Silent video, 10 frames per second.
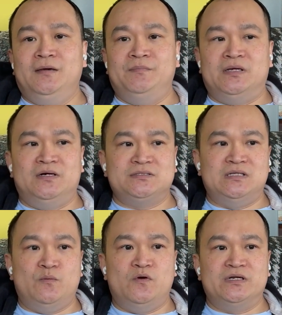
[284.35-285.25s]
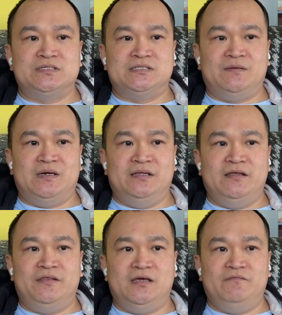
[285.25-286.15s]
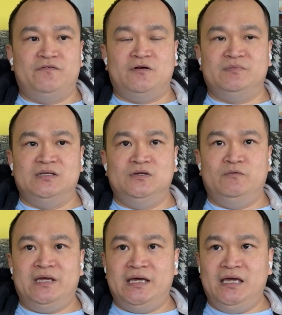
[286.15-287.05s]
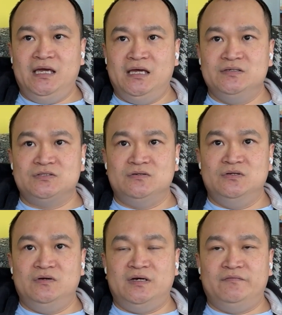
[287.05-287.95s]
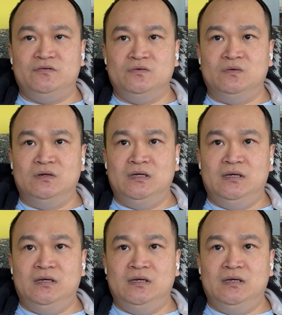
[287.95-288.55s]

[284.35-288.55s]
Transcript: because they won't accept anything from the UK, so you have to